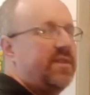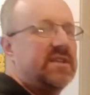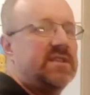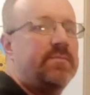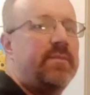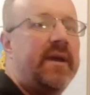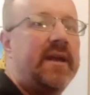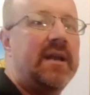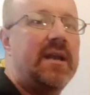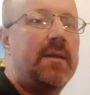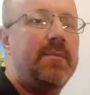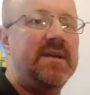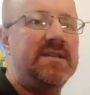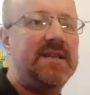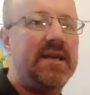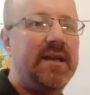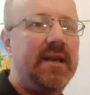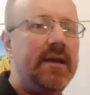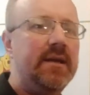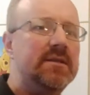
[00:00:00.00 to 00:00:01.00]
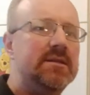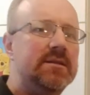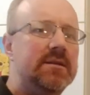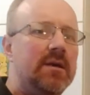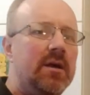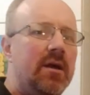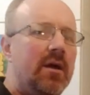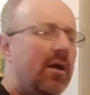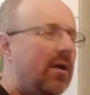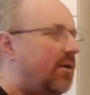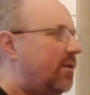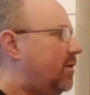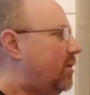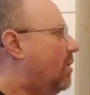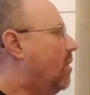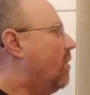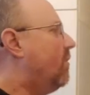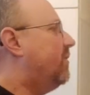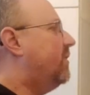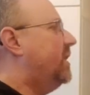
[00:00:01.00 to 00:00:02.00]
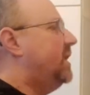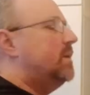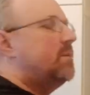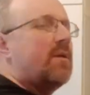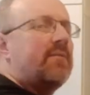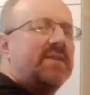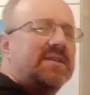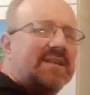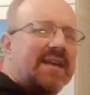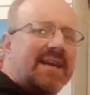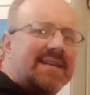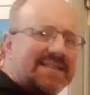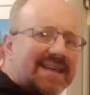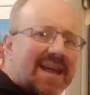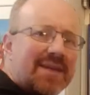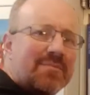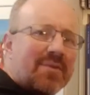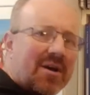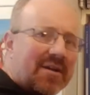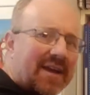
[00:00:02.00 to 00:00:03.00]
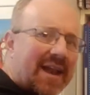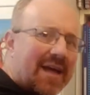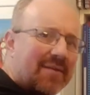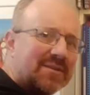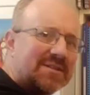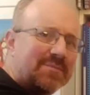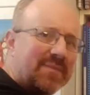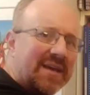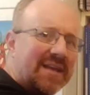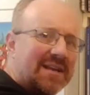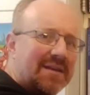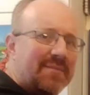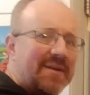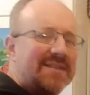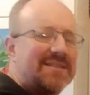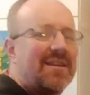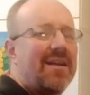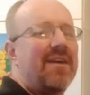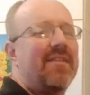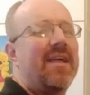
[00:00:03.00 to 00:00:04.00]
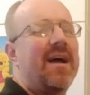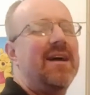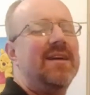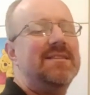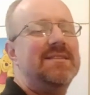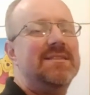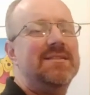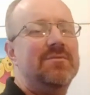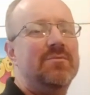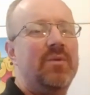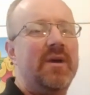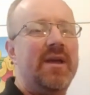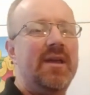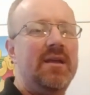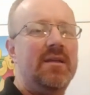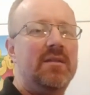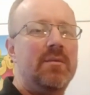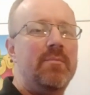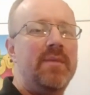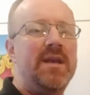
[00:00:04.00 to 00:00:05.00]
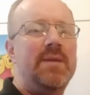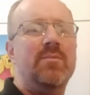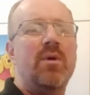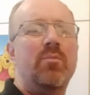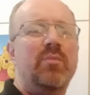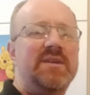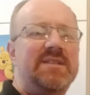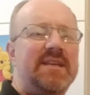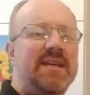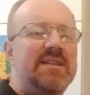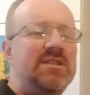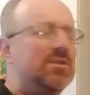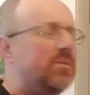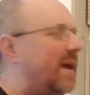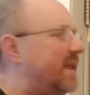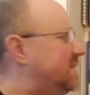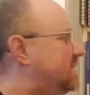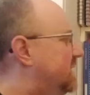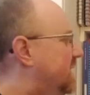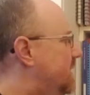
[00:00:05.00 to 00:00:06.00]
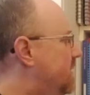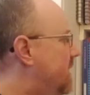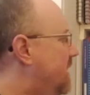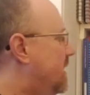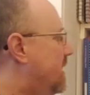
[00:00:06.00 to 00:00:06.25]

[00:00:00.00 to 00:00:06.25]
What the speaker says: the speed limit in it, not that you ever see a 10 mile an hour speed limit like that. The minimum we see is 20.